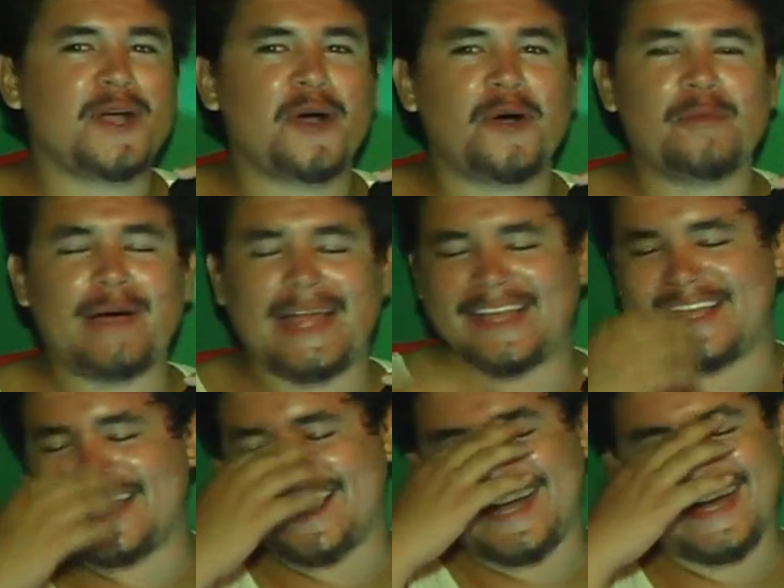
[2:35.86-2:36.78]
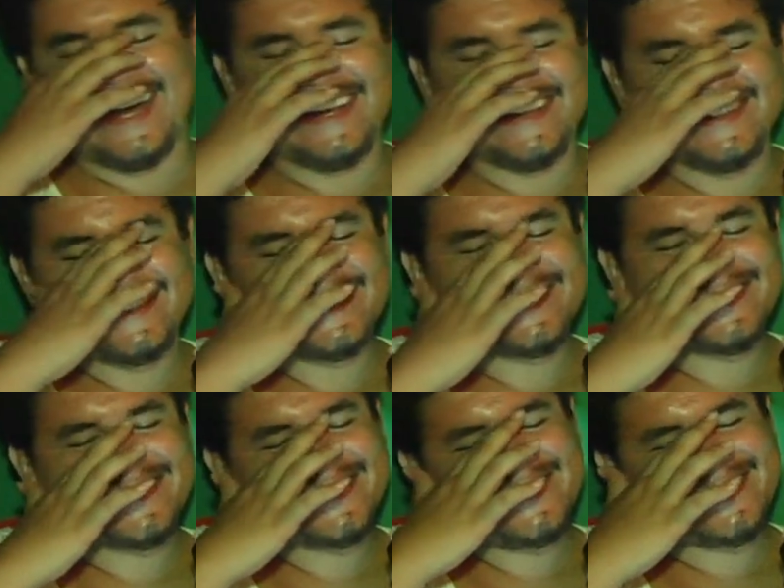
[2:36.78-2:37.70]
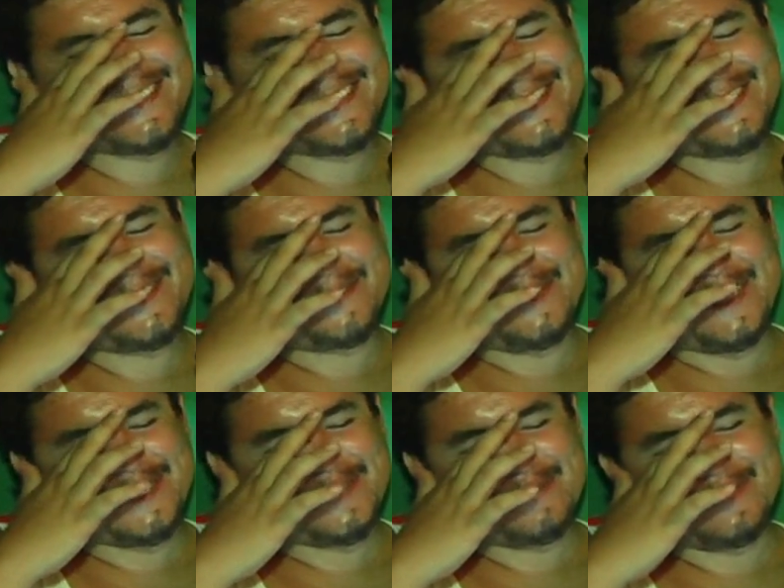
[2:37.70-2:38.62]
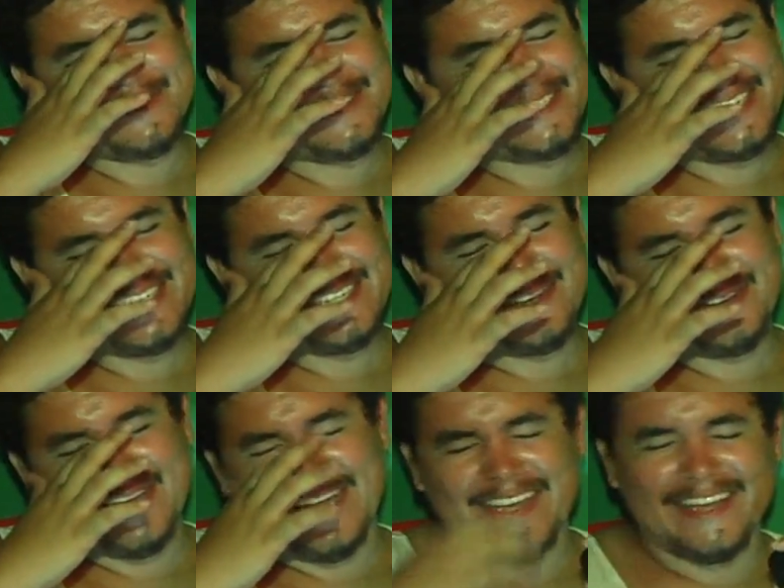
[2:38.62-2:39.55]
Oh my God. Fuck, did we really got it? Okay.